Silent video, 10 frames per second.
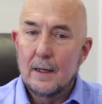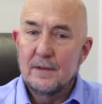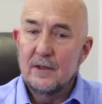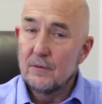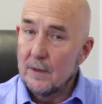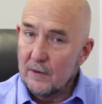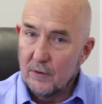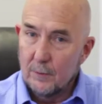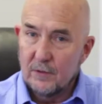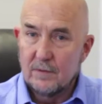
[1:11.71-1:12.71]
These are
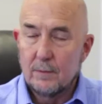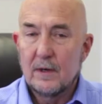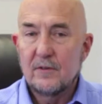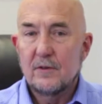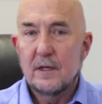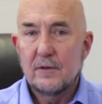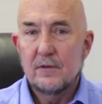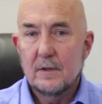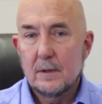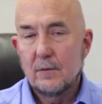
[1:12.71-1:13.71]
excerpts of a
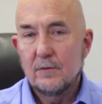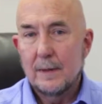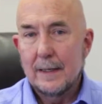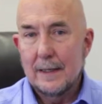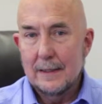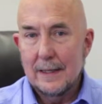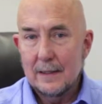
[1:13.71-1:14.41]
presentation that was made